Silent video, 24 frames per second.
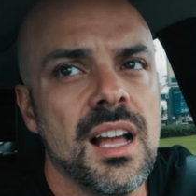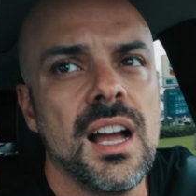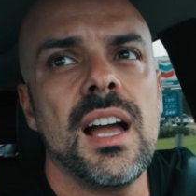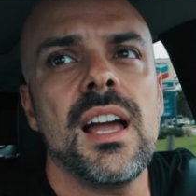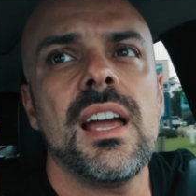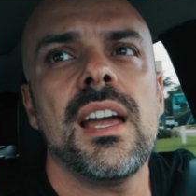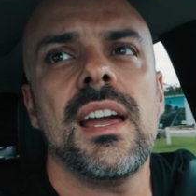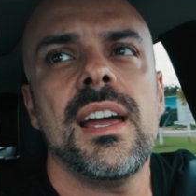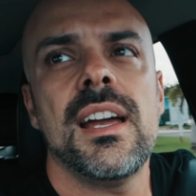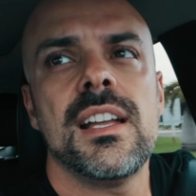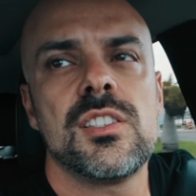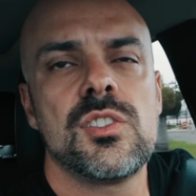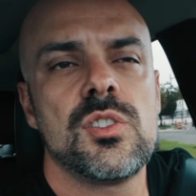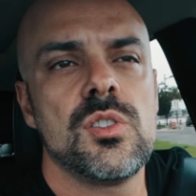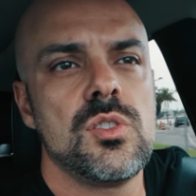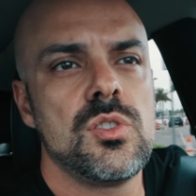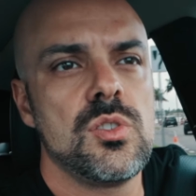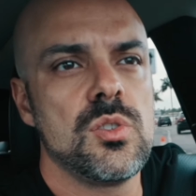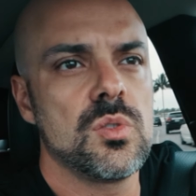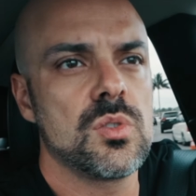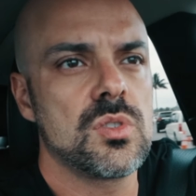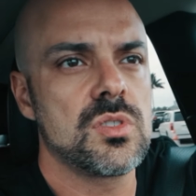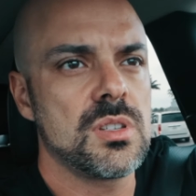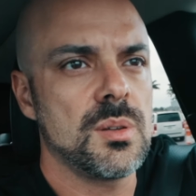I had to
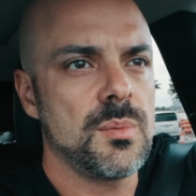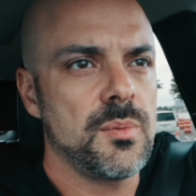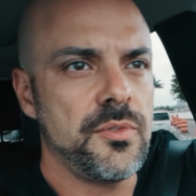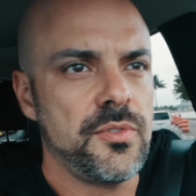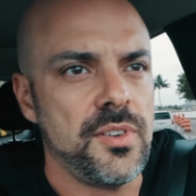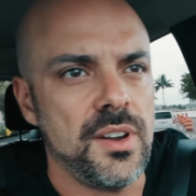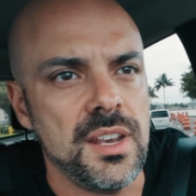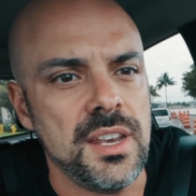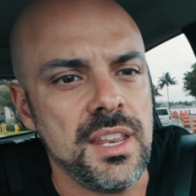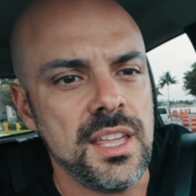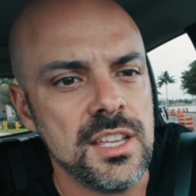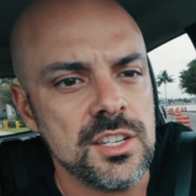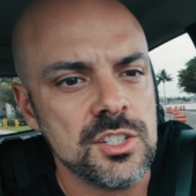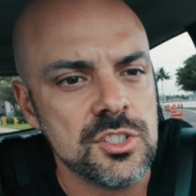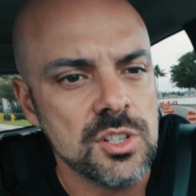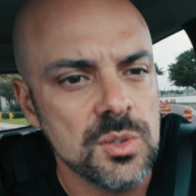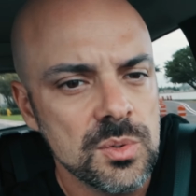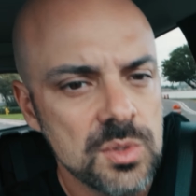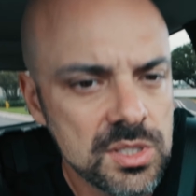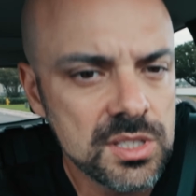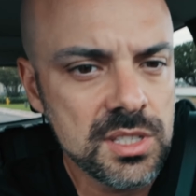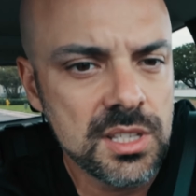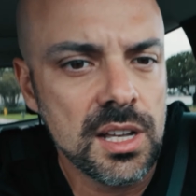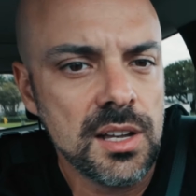do some
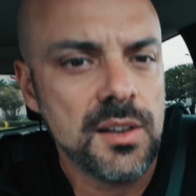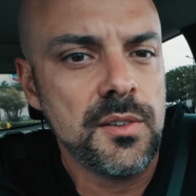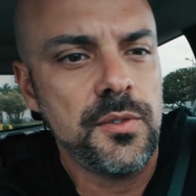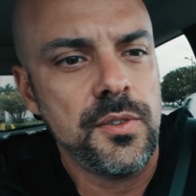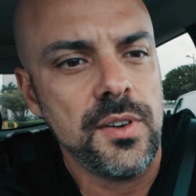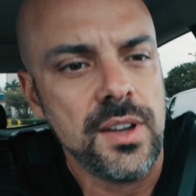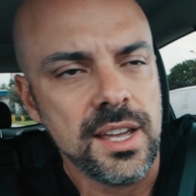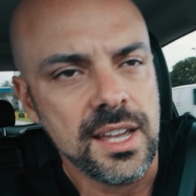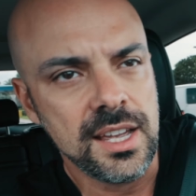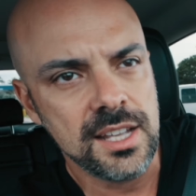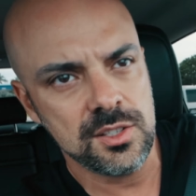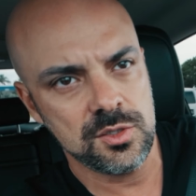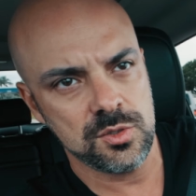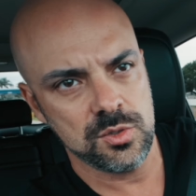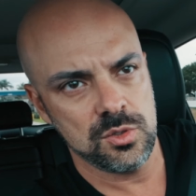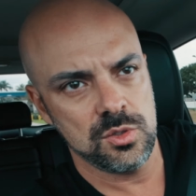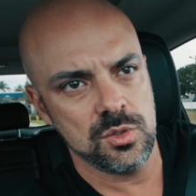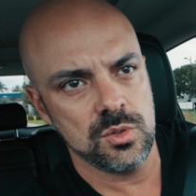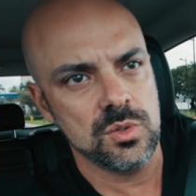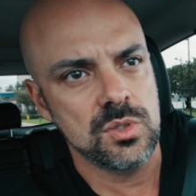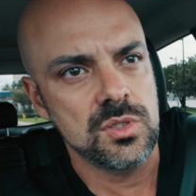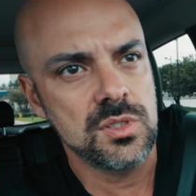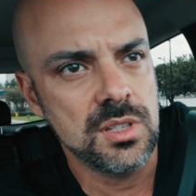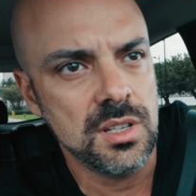financial stuff, I had to
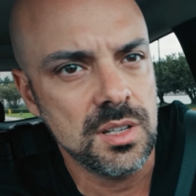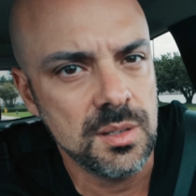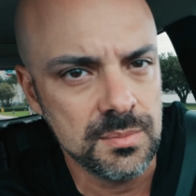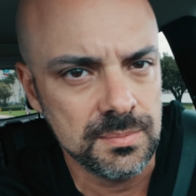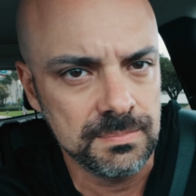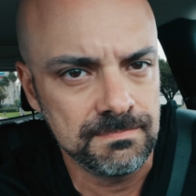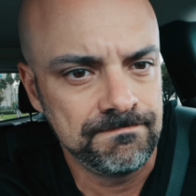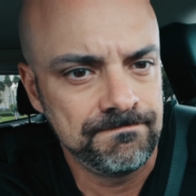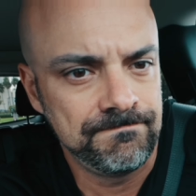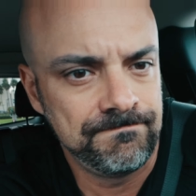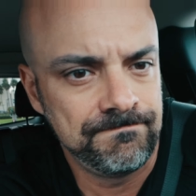do some